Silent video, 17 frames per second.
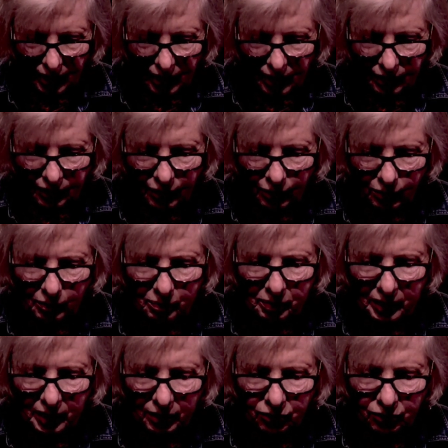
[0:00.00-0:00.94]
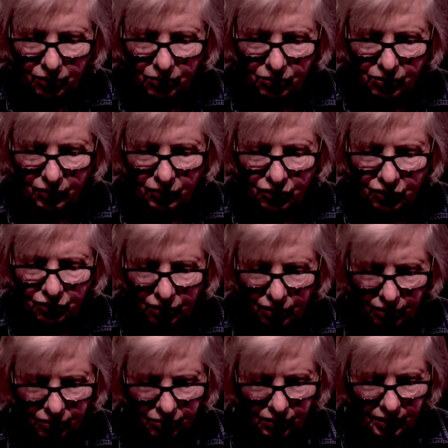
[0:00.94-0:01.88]
There were pictures of
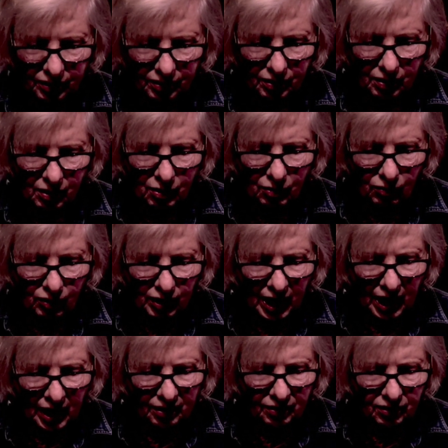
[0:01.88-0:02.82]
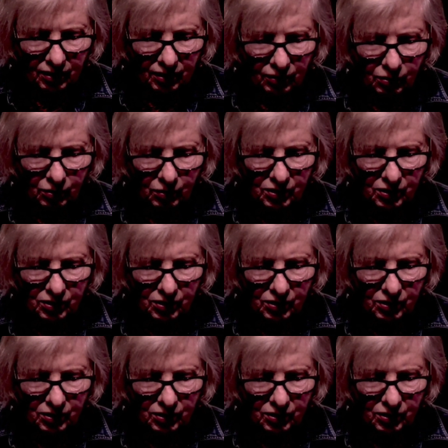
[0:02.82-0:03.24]
children reacting to a